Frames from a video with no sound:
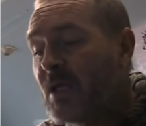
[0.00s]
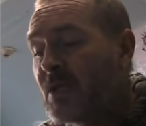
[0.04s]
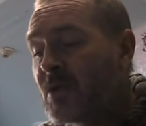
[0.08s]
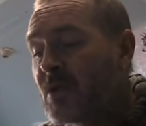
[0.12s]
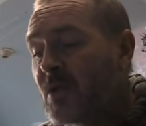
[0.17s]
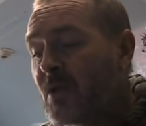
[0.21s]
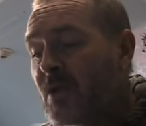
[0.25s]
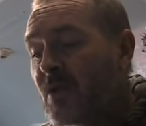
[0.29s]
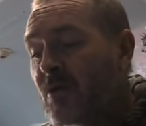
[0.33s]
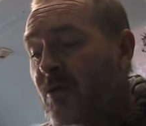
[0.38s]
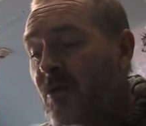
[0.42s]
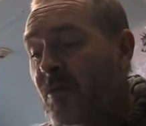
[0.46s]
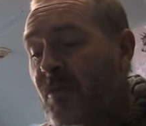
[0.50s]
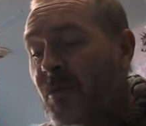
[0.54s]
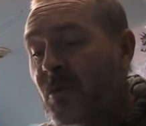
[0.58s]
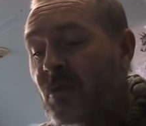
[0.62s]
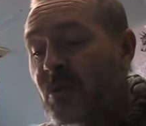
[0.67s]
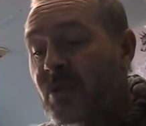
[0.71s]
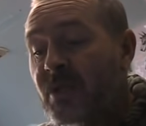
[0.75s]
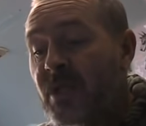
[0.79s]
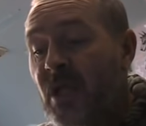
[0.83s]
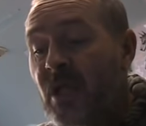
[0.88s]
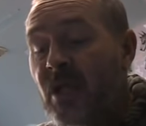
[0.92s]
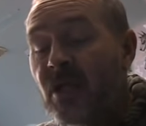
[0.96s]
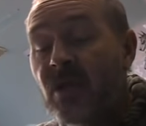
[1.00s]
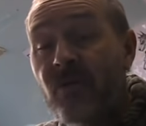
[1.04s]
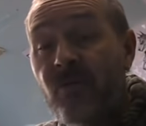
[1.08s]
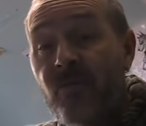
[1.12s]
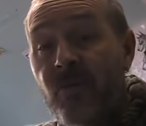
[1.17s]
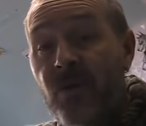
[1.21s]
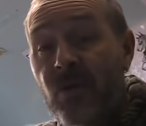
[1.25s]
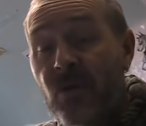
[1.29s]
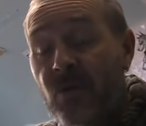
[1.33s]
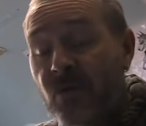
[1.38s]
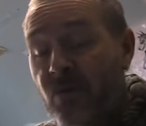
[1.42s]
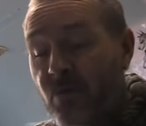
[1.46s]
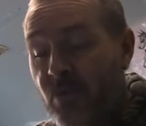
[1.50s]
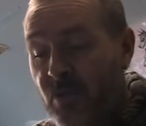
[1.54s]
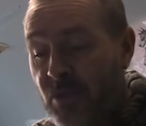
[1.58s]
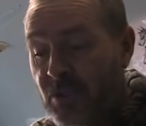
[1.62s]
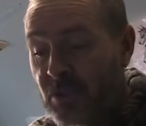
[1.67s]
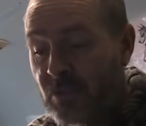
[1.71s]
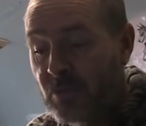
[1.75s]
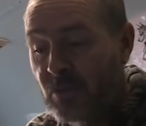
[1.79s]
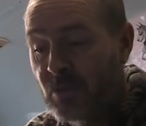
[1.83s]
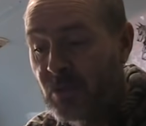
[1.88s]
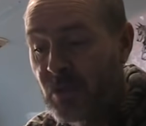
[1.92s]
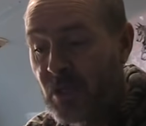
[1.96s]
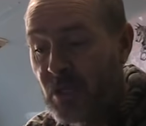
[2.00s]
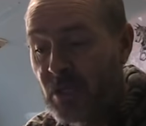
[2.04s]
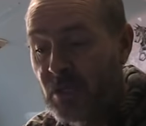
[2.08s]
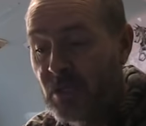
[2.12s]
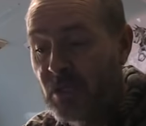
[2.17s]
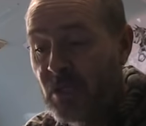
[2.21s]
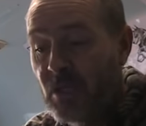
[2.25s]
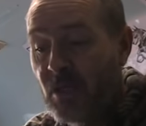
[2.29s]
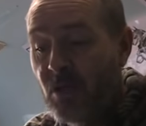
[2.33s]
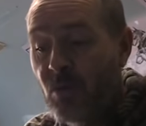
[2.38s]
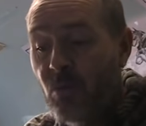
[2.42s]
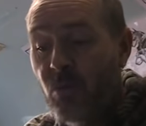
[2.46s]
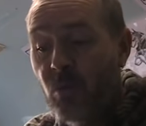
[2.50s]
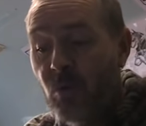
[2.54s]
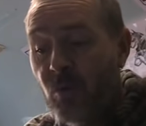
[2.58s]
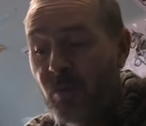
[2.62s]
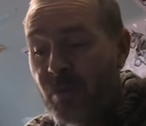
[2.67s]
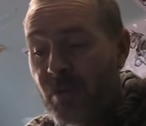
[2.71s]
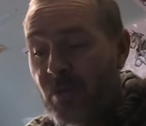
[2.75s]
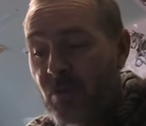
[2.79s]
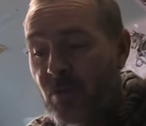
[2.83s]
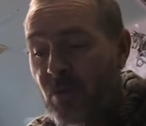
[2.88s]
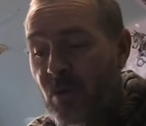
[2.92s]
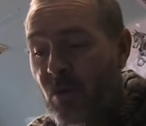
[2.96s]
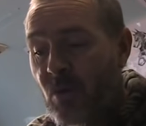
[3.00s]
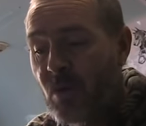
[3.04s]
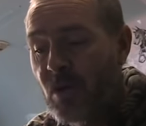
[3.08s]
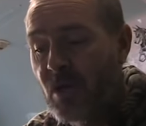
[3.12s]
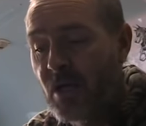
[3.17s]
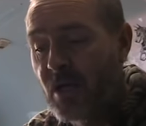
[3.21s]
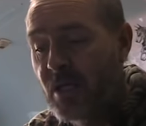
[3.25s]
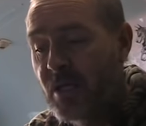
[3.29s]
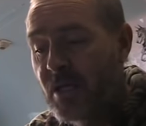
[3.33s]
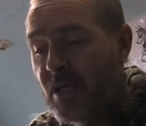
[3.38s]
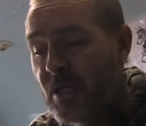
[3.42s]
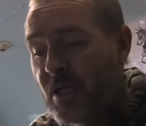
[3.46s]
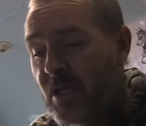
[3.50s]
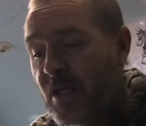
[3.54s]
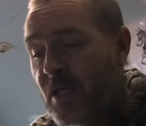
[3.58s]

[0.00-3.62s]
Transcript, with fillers: to the criminal standard of beyond reasonable doubt will be required.